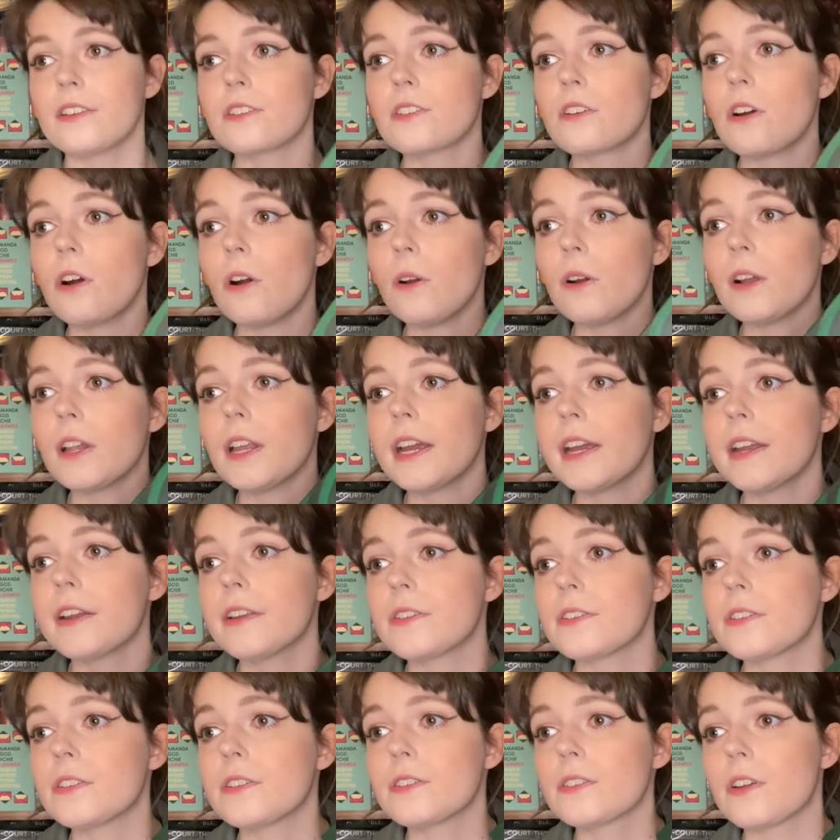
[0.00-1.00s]

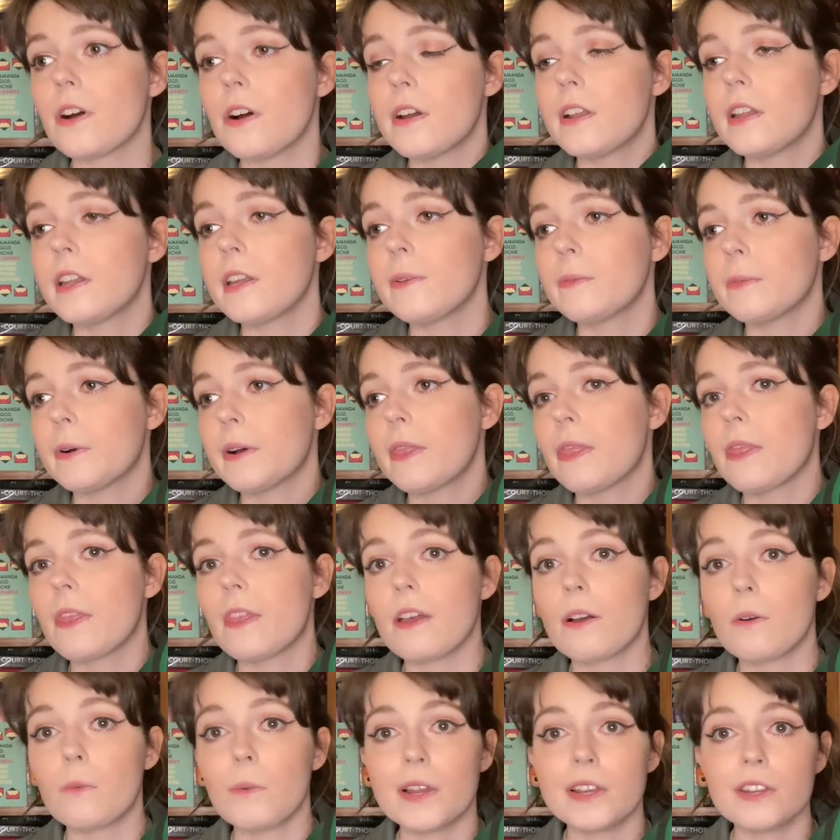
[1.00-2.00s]
Coriolanus is the only one
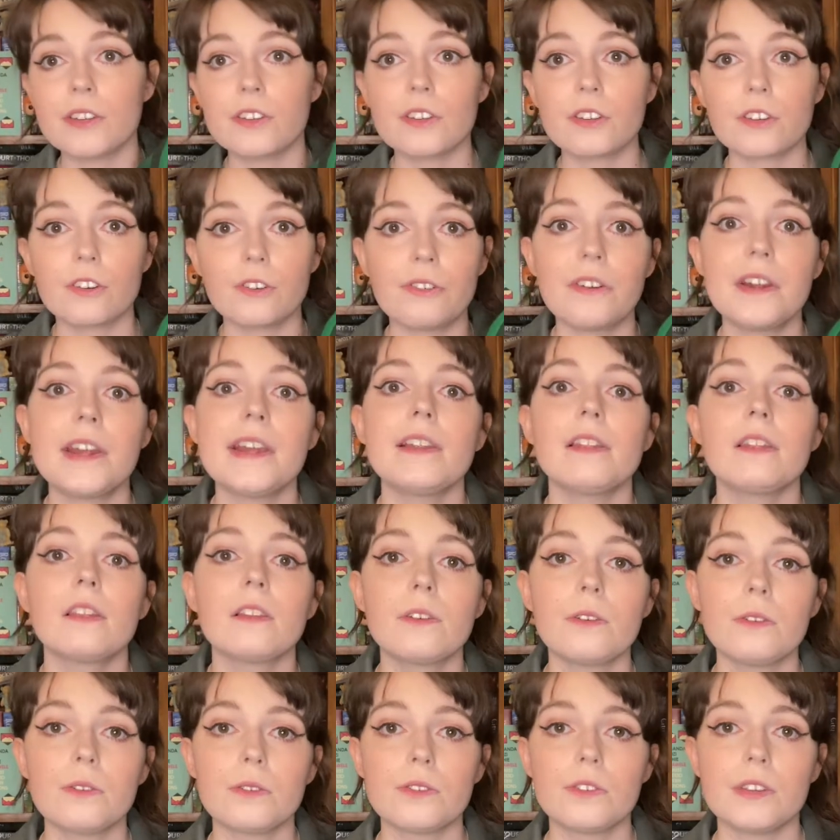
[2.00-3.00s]
that went to greet
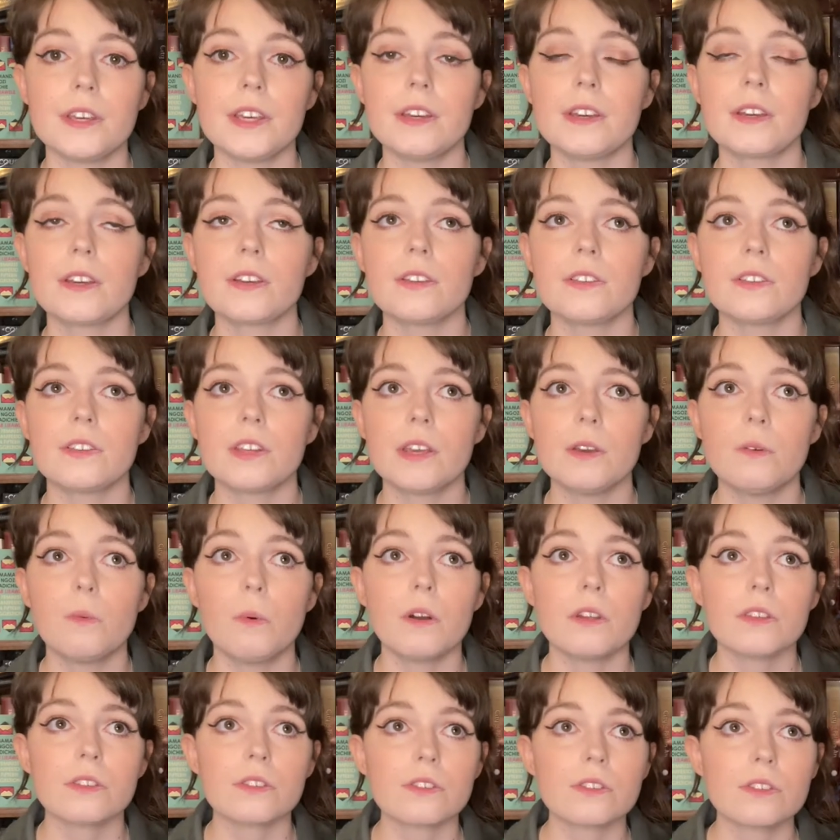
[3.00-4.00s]
Lucy, because he
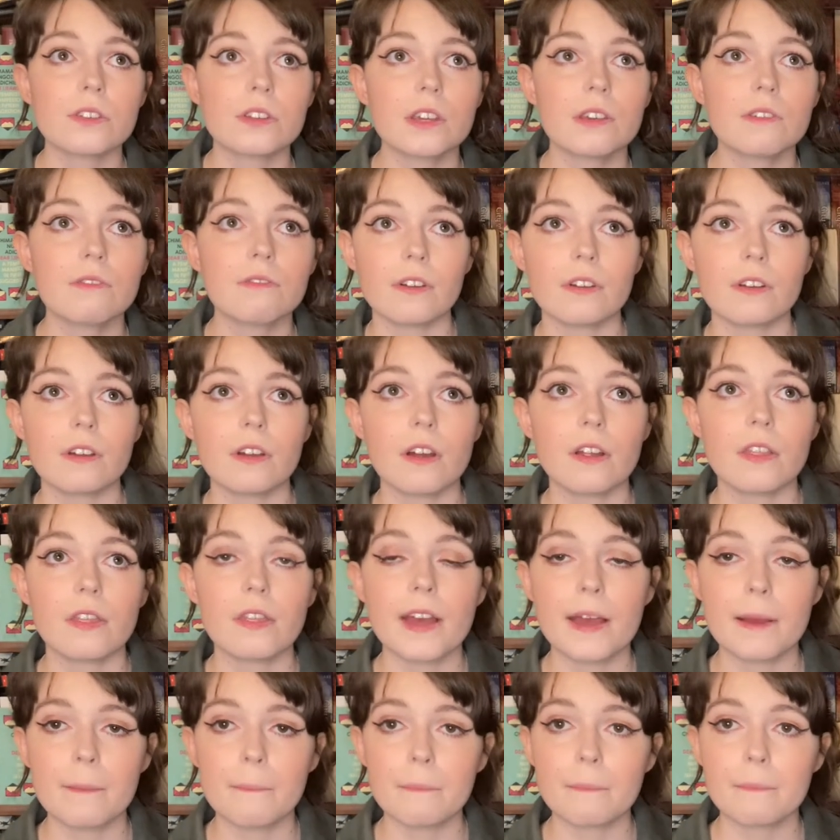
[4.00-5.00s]
wants to give
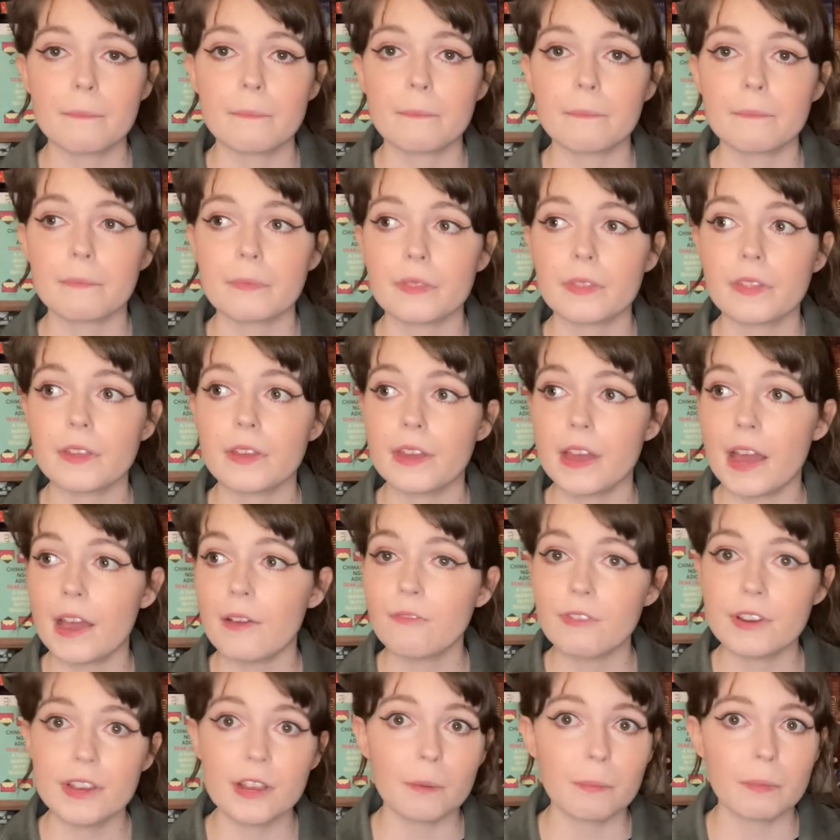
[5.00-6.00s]
them
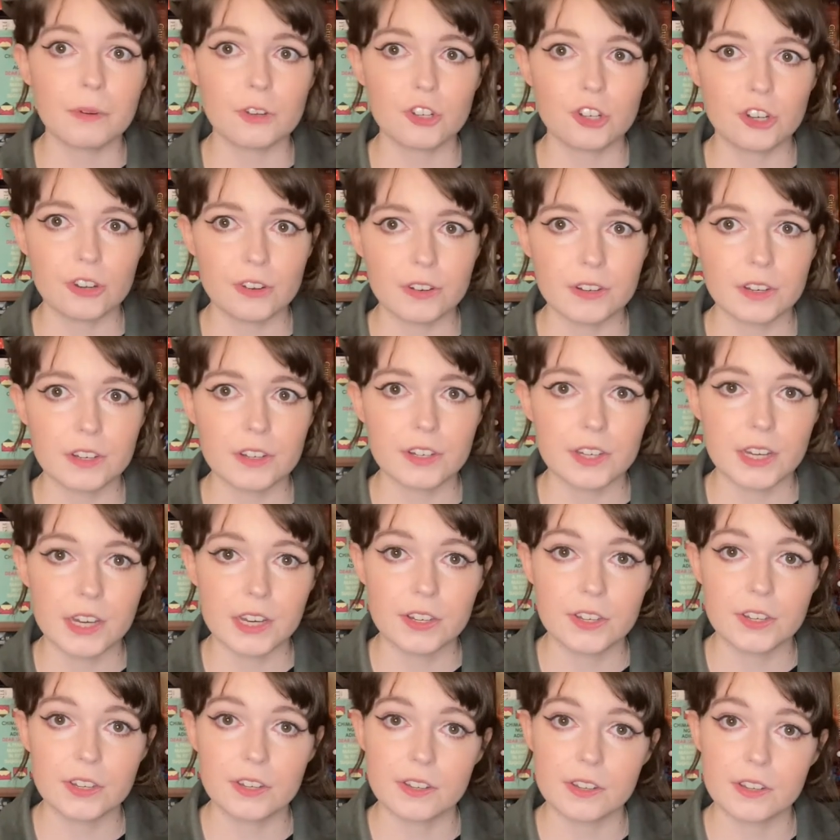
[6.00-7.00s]
every opportunity
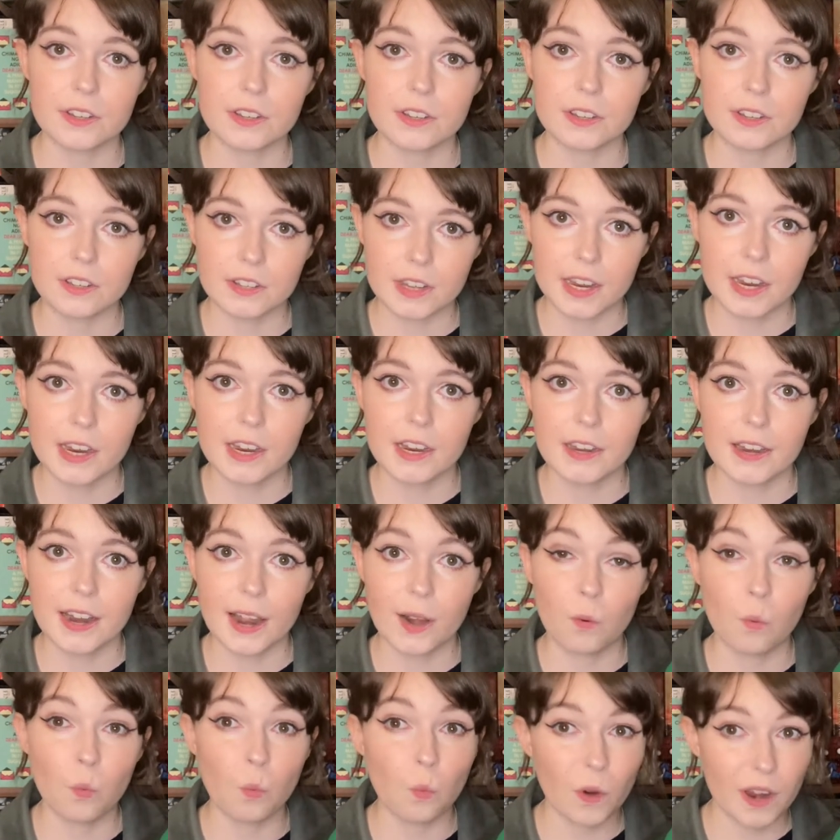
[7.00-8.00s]
to succeed
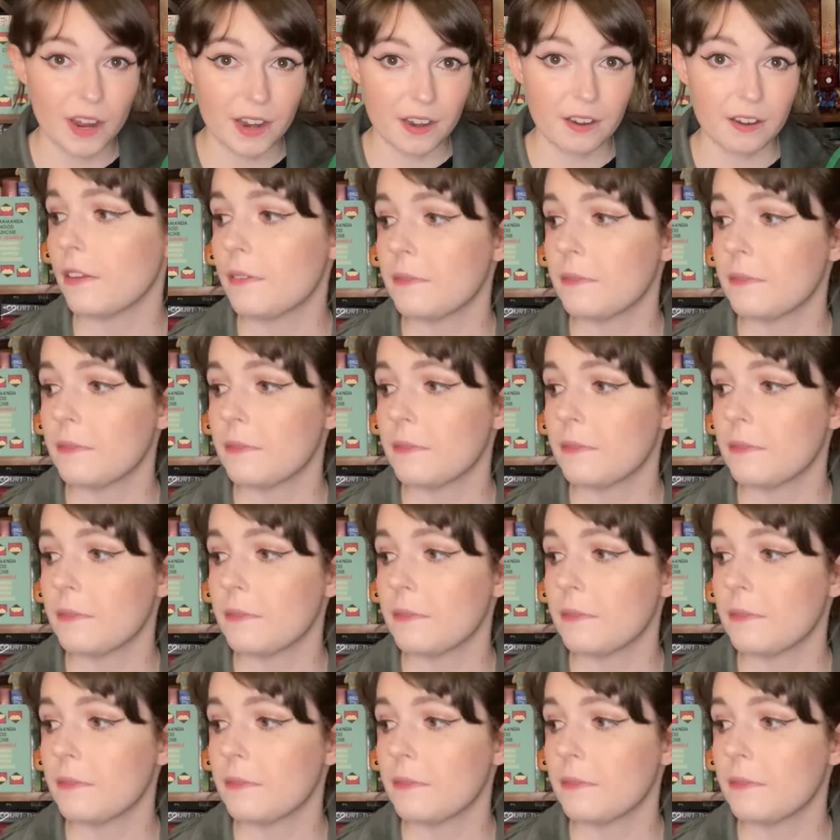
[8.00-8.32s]
and win.